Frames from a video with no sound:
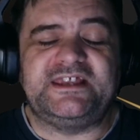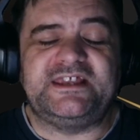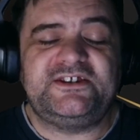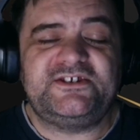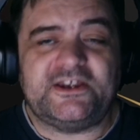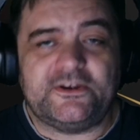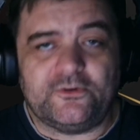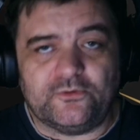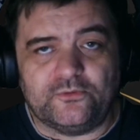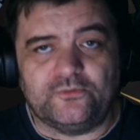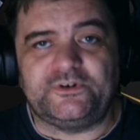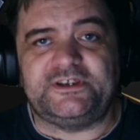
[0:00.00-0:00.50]

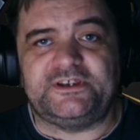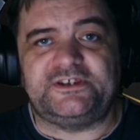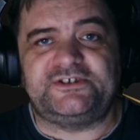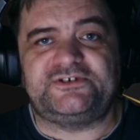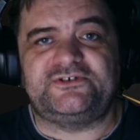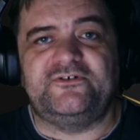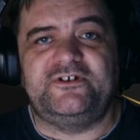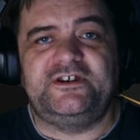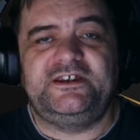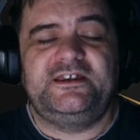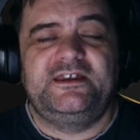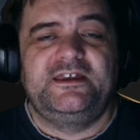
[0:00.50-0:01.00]
Audit,
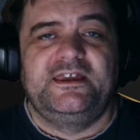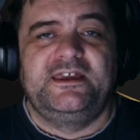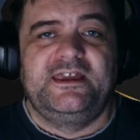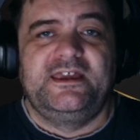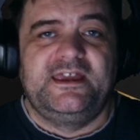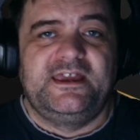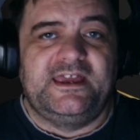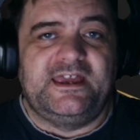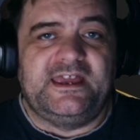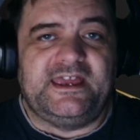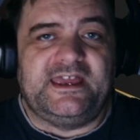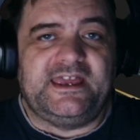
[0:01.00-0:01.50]
sorry.
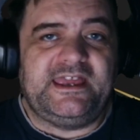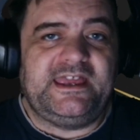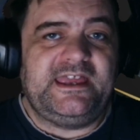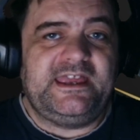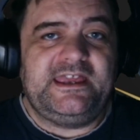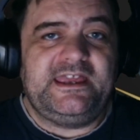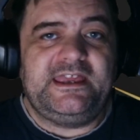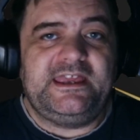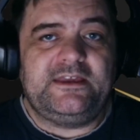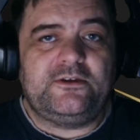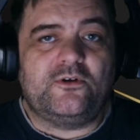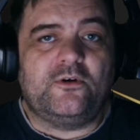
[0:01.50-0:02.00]

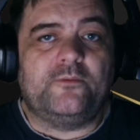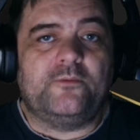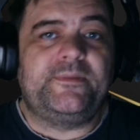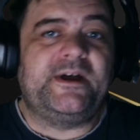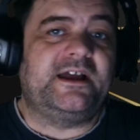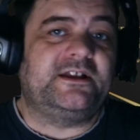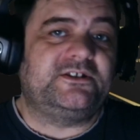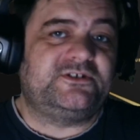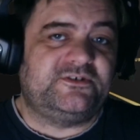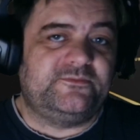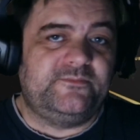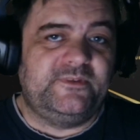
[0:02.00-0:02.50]
He got
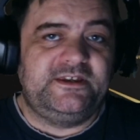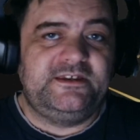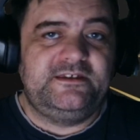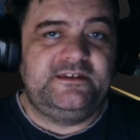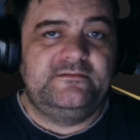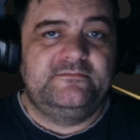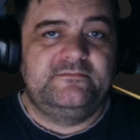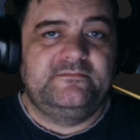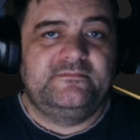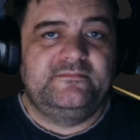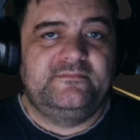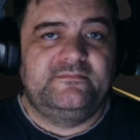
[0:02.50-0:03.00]
back to me.
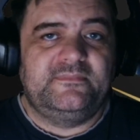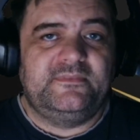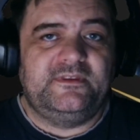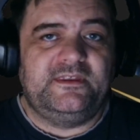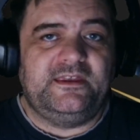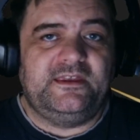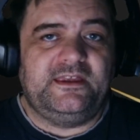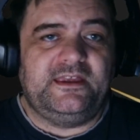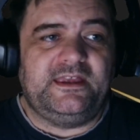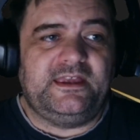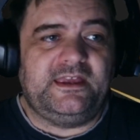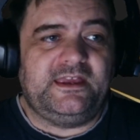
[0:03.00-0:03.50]

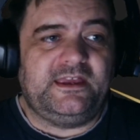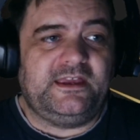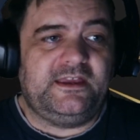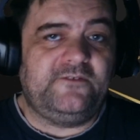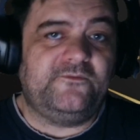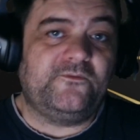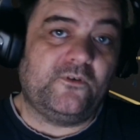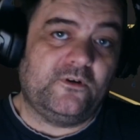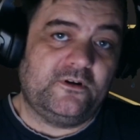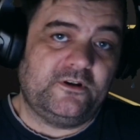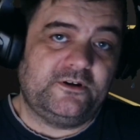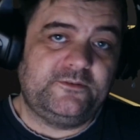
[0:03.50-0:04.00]
He
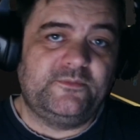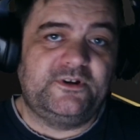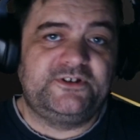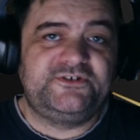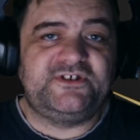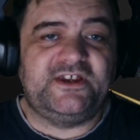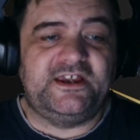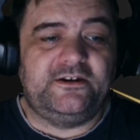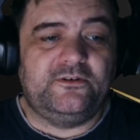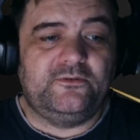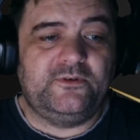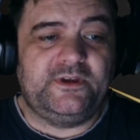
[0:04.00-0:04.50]
followed my
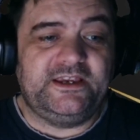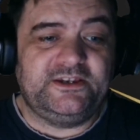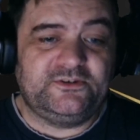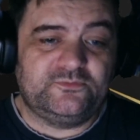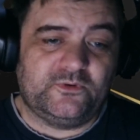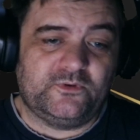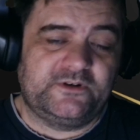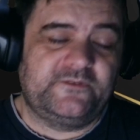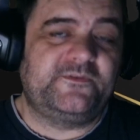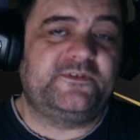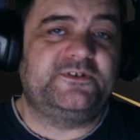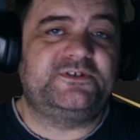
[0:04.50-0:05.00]
channel. He's
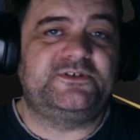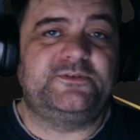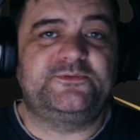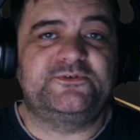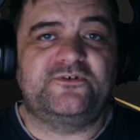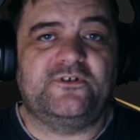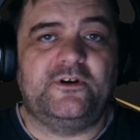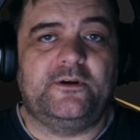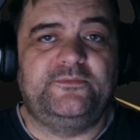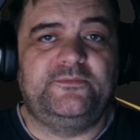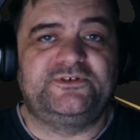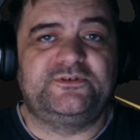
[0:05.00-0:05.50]
one of the
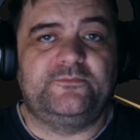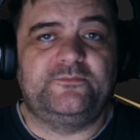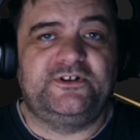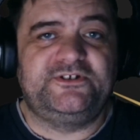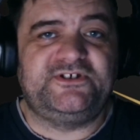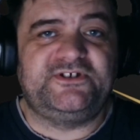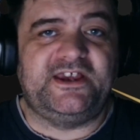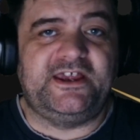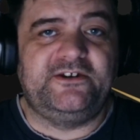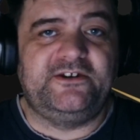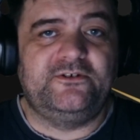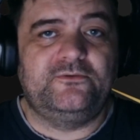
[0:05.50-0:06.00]
subscribers on my
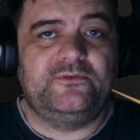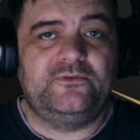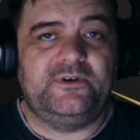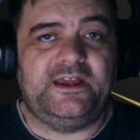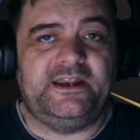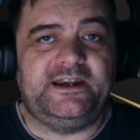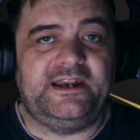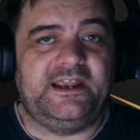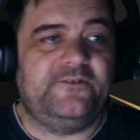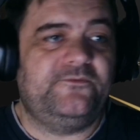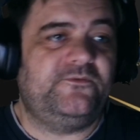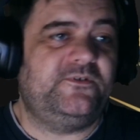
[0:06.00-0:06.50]
channel,
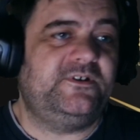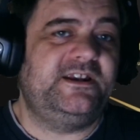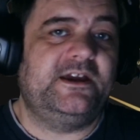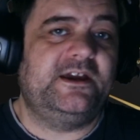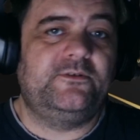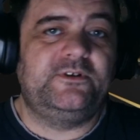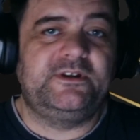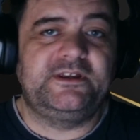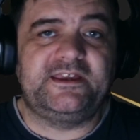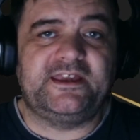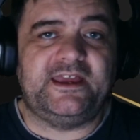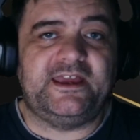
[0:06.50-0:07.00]
and every now
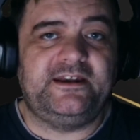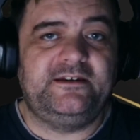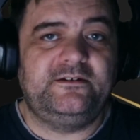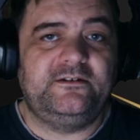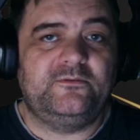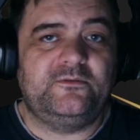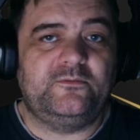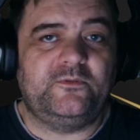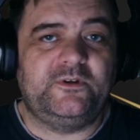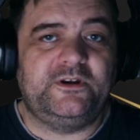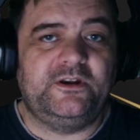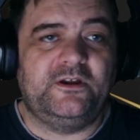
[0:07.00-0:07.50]
and
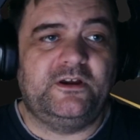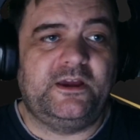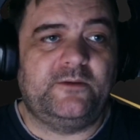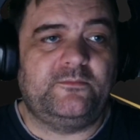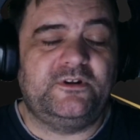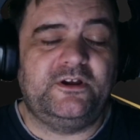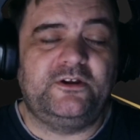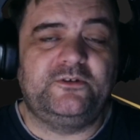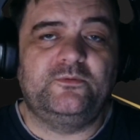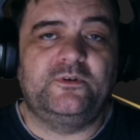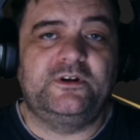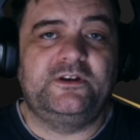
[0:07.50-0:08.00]
again, when I
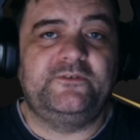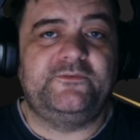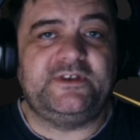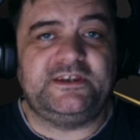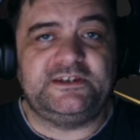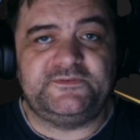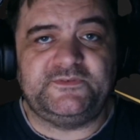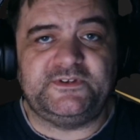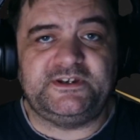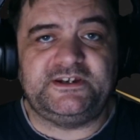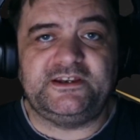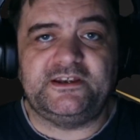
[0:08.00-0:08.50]
upload one of
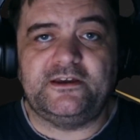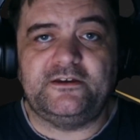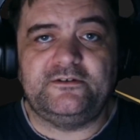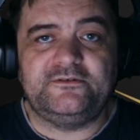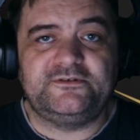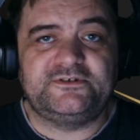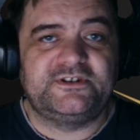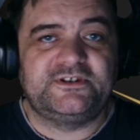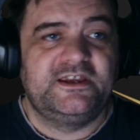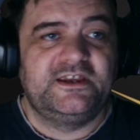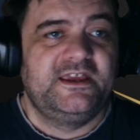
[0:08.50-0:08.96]
his videos,